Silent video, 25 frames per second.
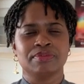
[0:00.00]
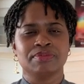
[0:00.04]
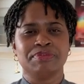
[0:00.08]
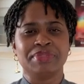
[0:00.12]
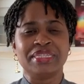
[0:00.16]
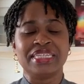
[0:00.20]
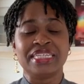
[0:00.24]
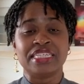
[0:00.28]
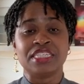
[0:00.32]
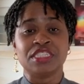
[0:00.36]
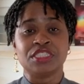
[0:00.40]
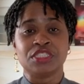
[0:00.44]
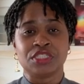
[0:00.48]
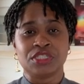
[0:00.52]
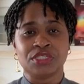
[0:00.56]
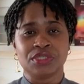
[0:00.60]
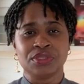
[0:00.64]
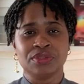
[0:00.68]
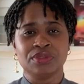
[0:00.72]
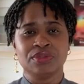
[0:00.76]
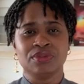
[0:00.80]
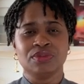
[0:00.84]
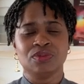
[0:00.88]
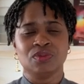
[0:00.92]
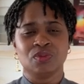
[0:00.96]
be in
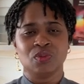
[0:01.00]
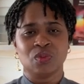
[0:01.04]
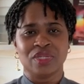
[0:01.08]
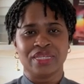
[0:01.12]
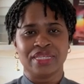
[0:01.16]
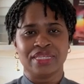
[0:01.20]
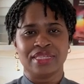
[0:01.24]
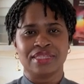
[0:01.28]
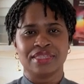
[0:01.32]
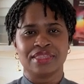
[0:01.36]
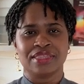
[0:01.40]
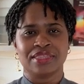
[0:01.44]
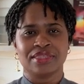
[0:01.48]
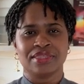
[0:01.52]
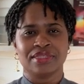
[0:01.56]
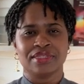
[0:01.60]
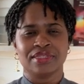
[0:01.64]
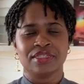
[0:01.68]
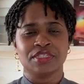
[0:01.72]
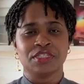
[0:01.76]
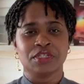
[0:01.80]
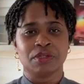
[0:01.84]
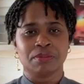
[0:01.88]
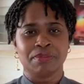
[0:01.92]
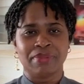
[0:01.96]
tune with
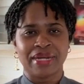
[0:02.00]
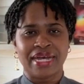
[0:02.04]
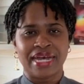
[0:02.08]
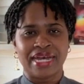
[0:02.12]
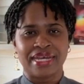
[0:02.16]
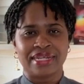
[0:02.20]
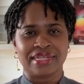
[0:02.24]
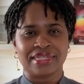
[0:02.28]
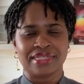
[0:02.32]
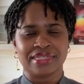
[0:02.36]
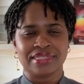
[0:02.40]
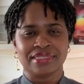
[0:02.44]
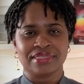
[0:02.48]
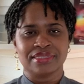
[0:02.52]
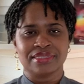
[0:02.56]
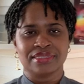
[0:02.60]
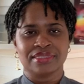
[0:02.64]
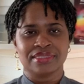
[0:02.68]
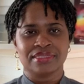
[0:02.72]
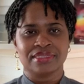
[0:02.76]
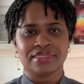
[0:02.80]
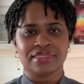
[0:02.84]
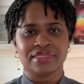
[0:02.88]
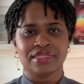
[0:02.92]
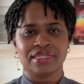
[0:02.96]
your body
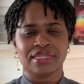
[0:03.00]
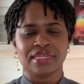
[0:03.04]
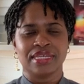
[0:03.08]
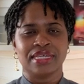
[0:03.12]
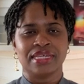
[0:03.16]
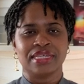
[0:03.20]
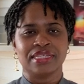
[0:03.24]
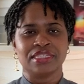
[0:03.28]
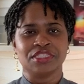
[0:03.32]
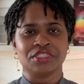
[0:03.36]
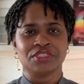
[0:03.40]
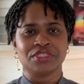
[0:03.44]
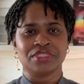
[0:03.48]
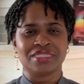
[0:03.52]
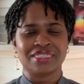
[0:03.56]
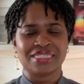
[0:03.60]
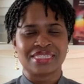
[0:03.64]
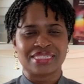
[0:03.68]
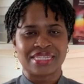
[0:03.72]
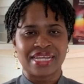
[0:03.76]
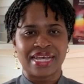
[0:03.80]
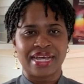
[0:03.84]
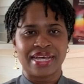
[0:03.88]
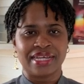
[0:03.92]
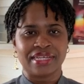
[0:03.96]
and your
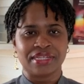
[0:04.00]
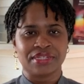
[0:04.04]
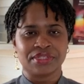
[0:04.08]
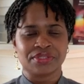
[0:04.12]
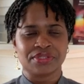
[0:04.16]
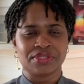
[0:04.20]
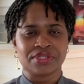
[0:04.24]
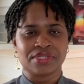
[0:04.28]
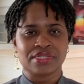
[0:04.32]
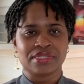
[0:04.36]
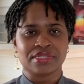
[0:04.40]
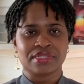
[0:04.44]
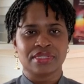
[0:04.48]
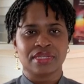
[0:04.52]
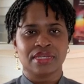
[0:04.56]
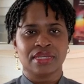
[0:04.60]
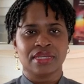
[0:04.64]
desires.